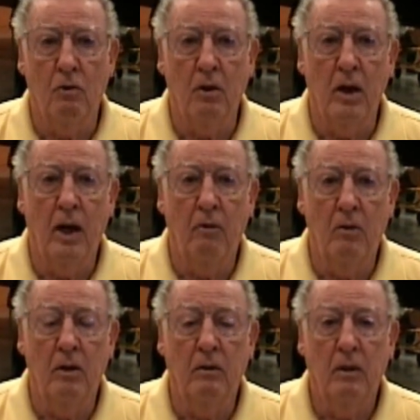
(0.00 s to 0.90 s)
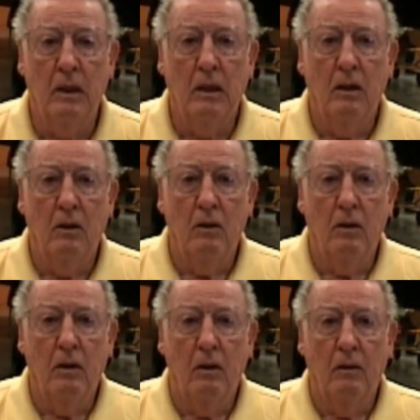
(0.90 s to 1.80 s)
Okinawa,
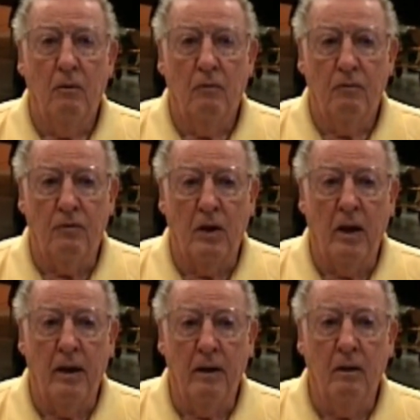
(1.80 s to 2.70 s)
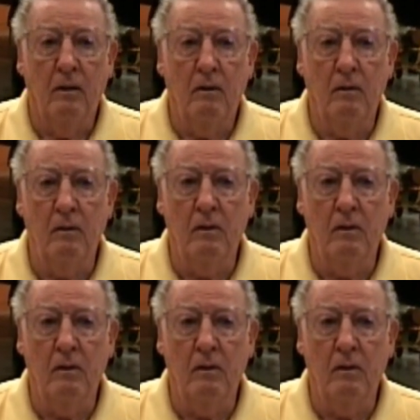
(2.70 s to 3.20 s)
flying,